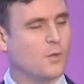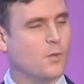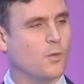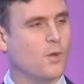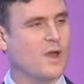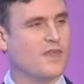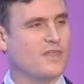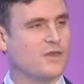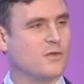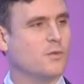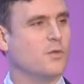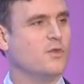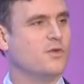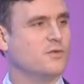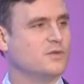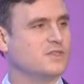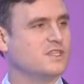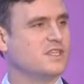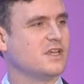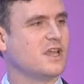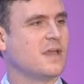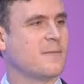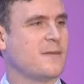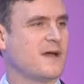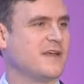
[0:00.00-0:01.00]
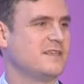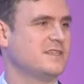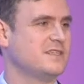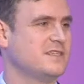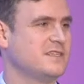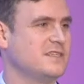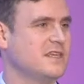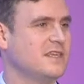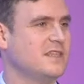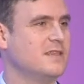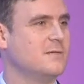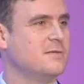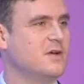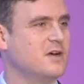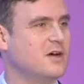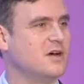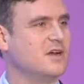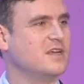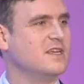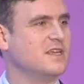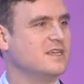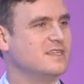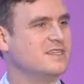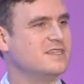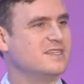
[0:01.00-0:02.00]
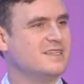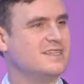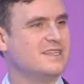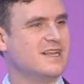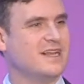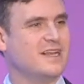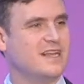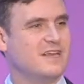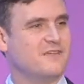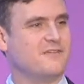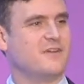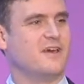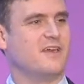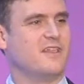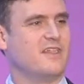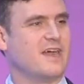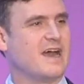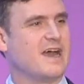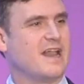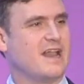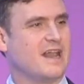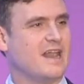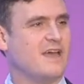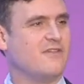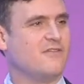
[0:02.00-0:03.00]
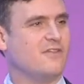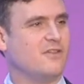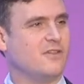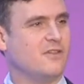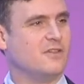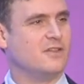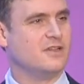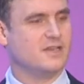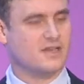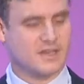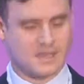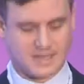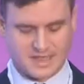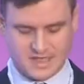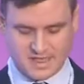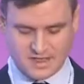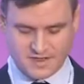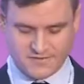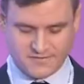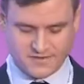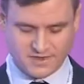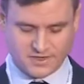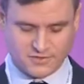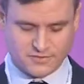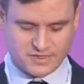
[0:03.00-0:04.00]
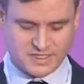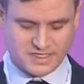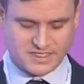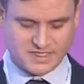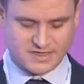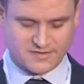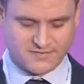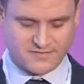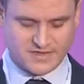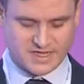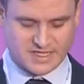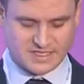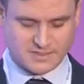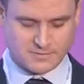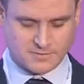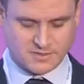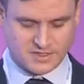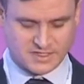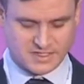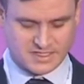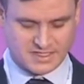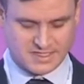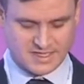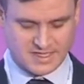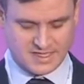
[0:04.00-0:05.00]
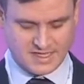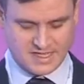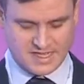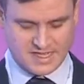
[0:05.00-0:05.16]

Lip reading: whether there was the capacity in the market to deliver that level of increased investment.